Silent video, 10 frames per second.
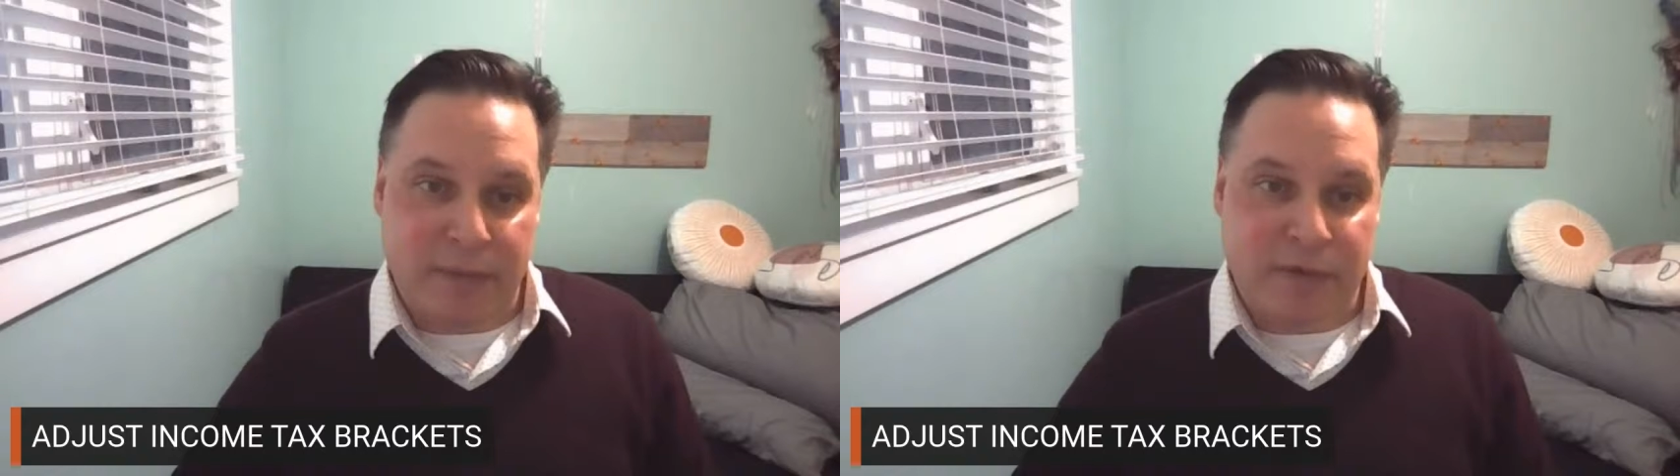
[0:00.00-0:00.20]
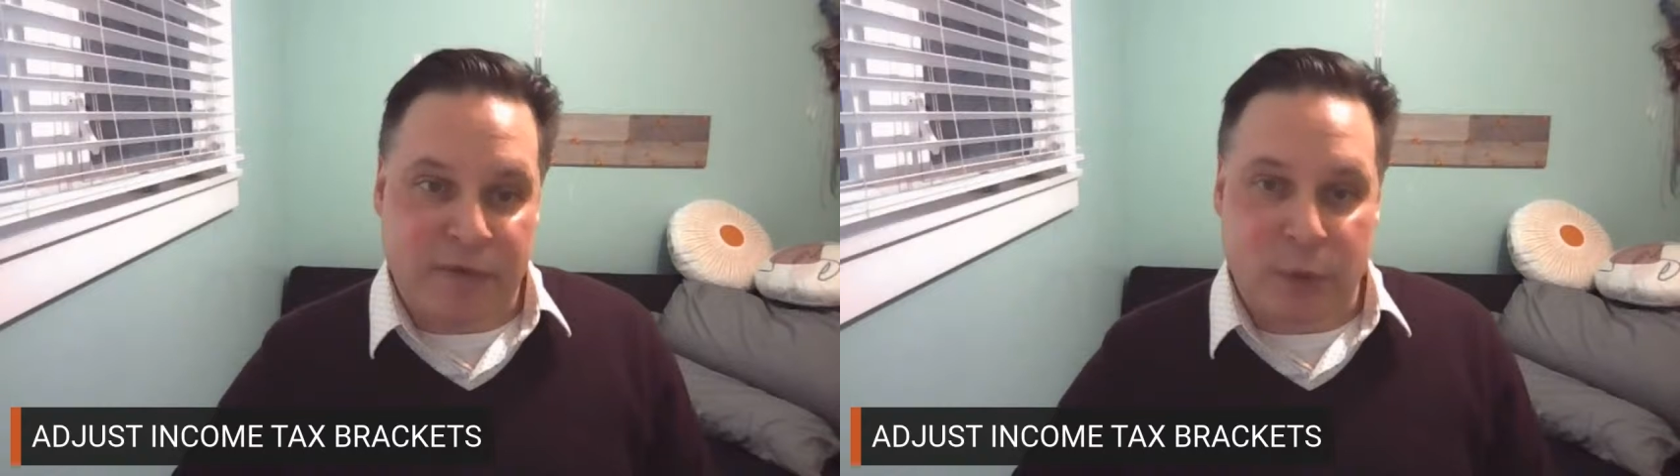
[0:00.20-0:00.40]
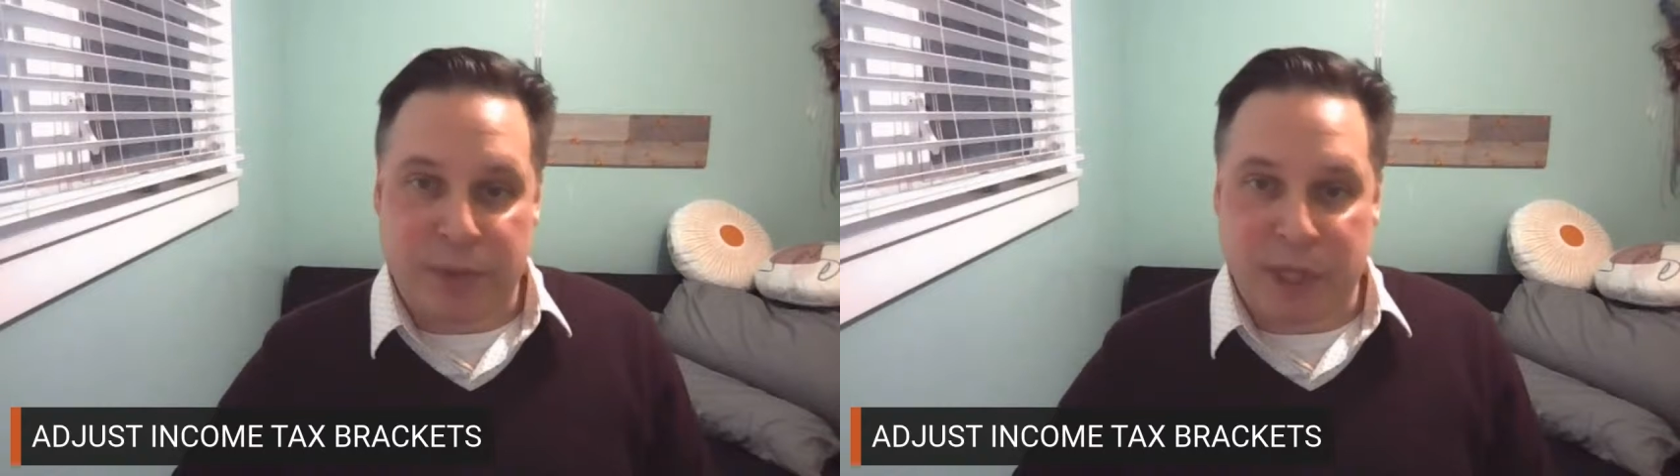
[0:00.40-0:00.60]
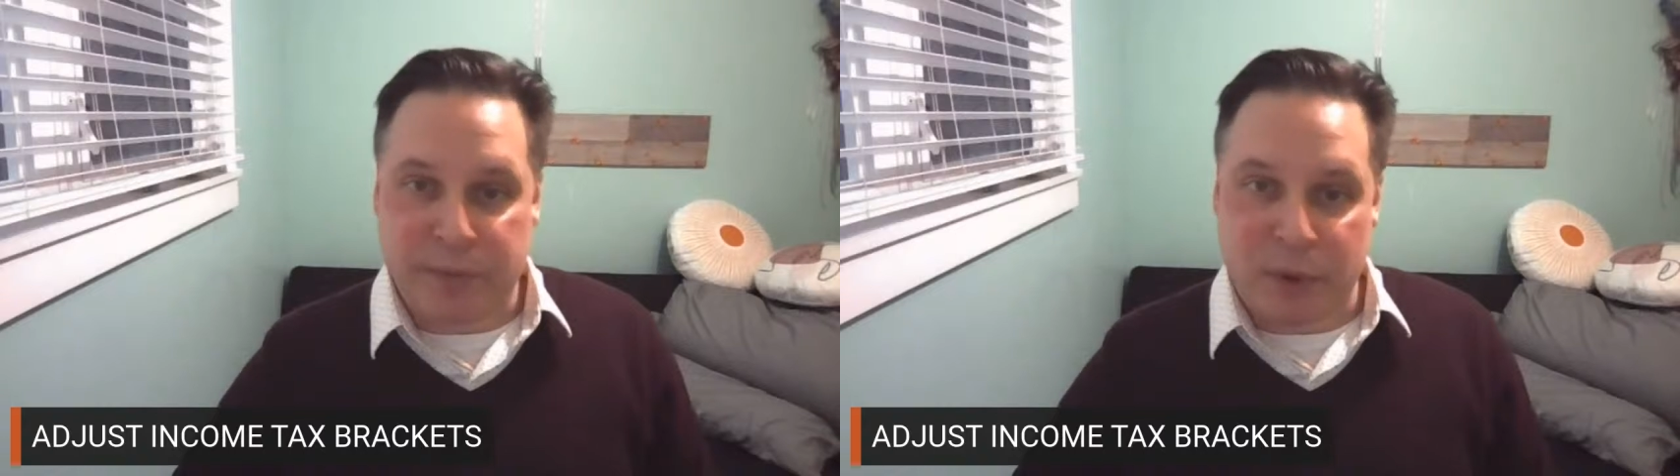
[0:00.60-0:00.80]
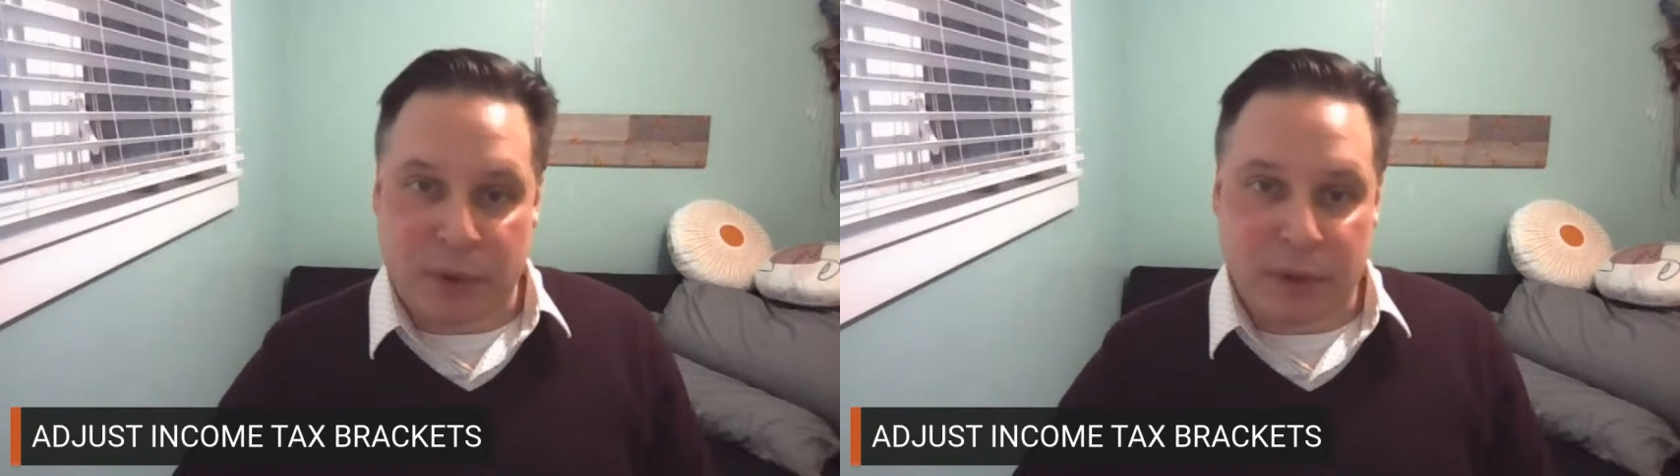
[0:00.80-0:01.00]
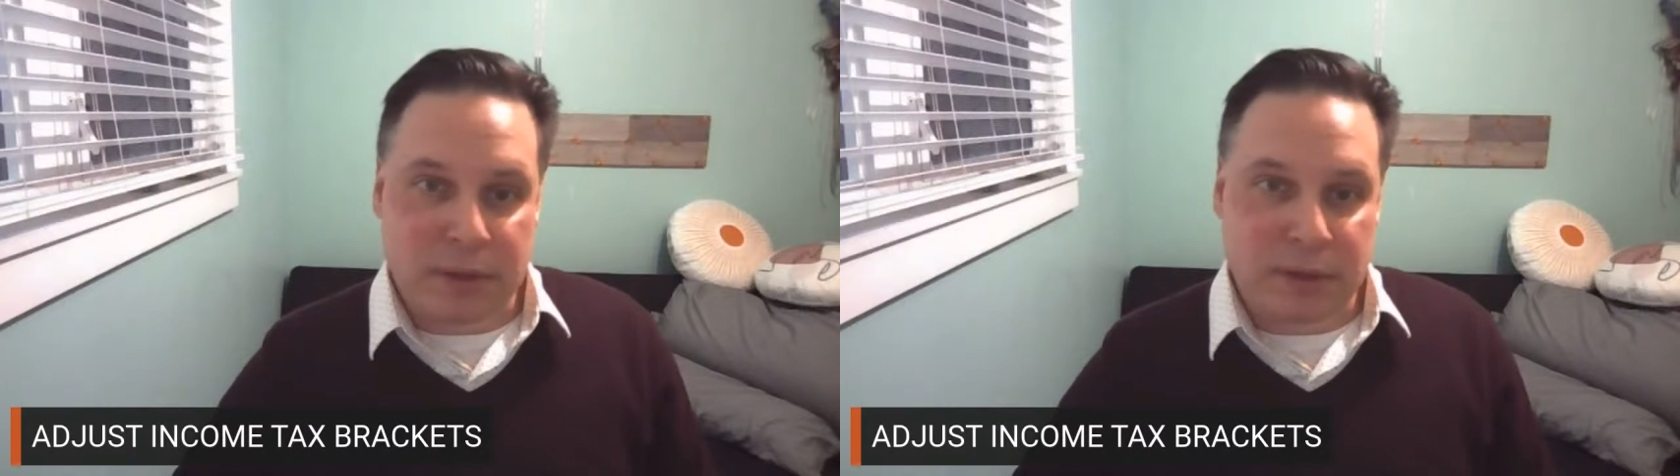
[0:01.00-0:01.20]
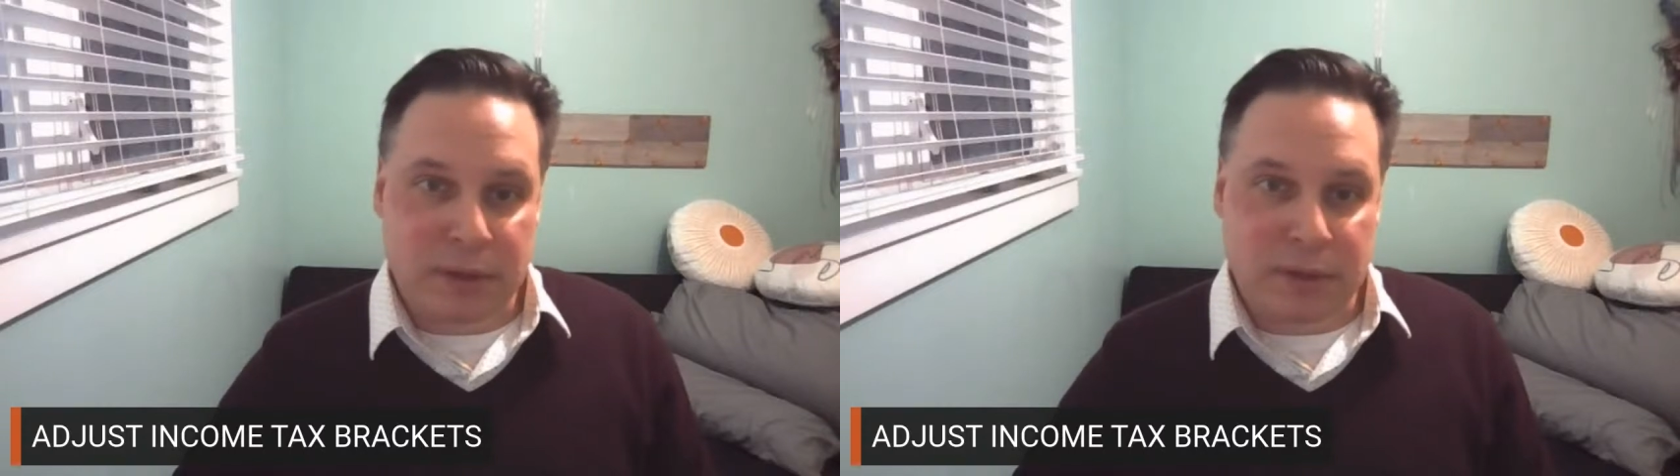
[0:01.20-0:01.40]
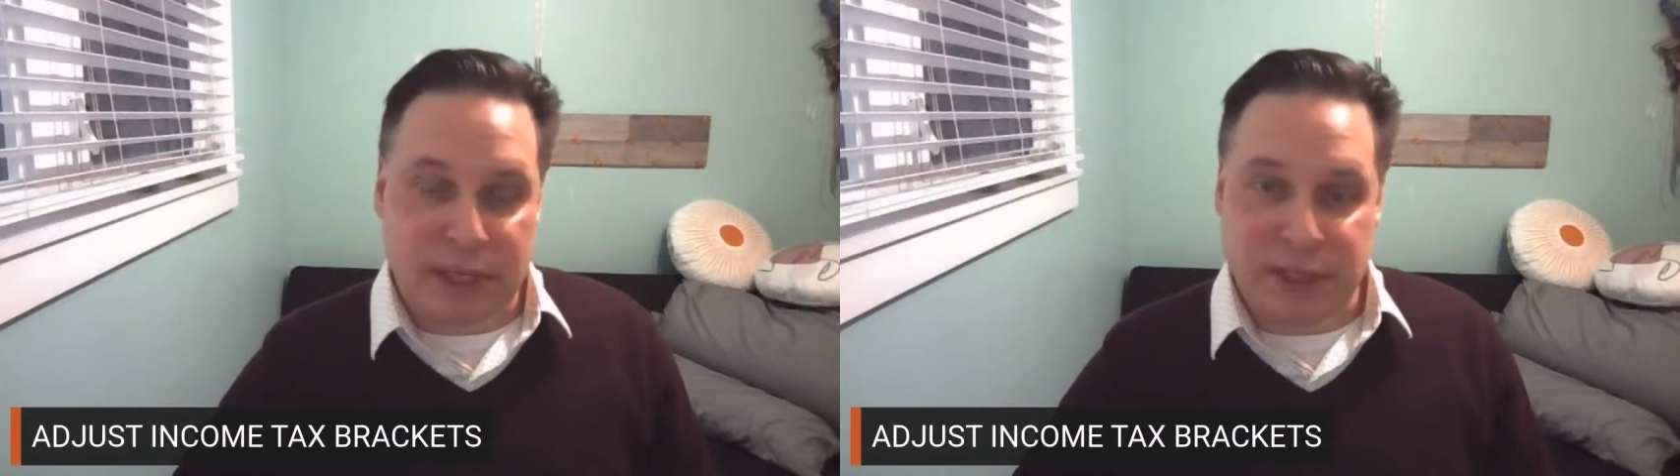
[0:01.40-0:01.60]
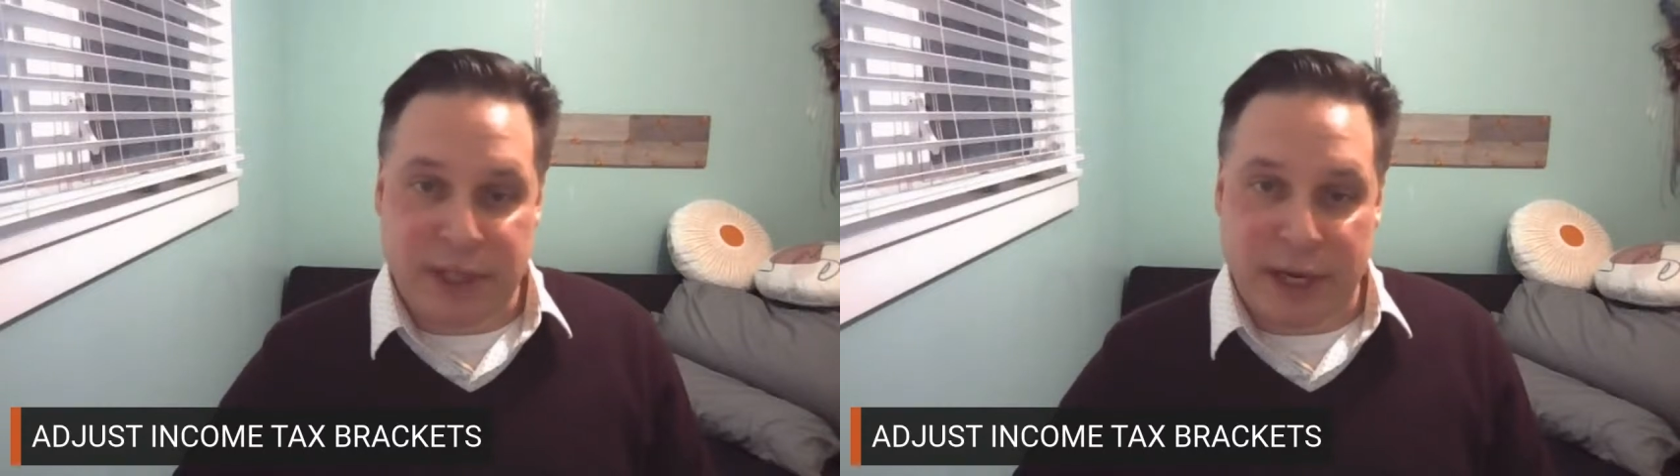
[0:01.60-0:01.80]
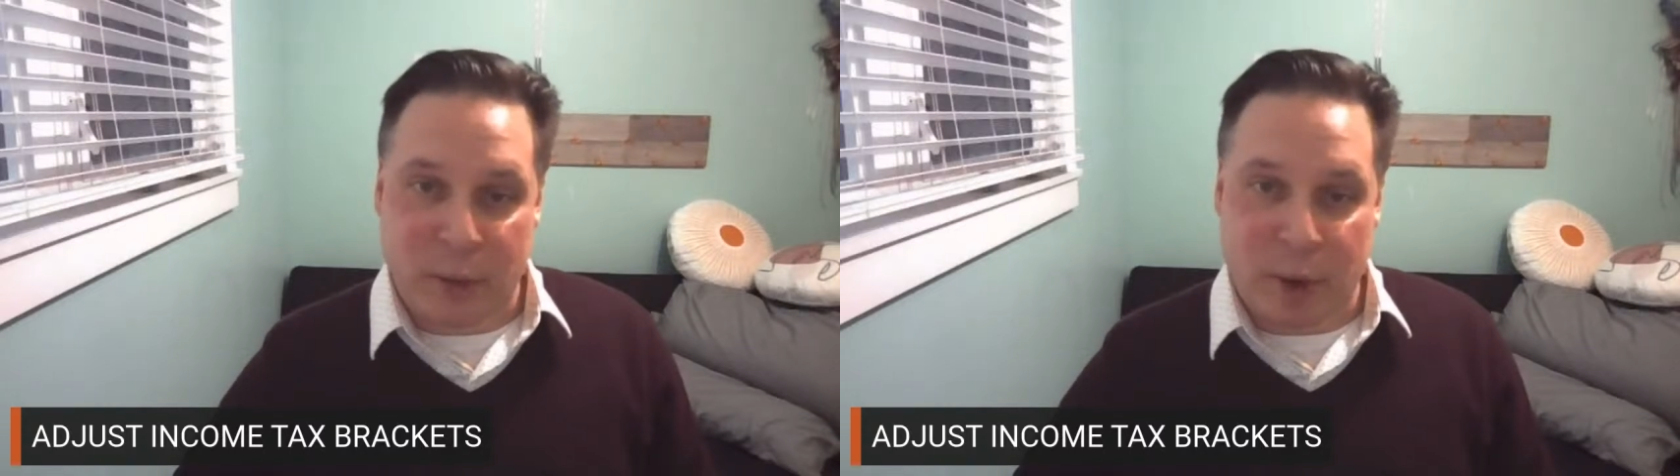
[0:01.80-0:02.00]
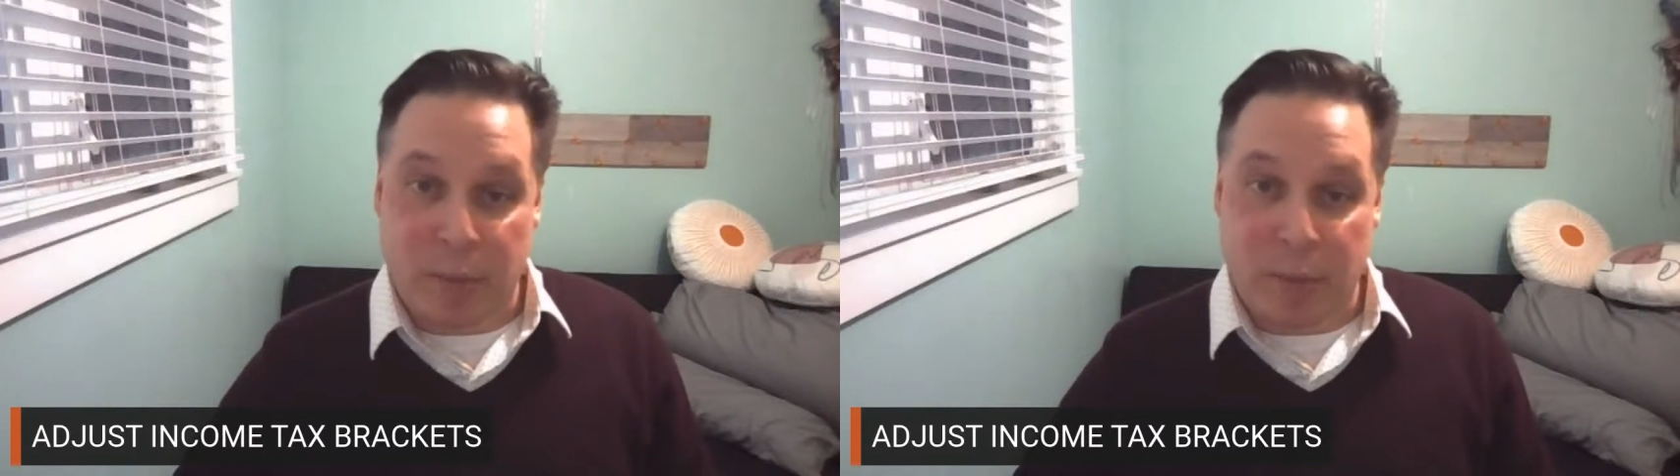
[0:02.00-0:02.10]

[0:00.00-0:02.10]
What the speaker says: for people, let's say on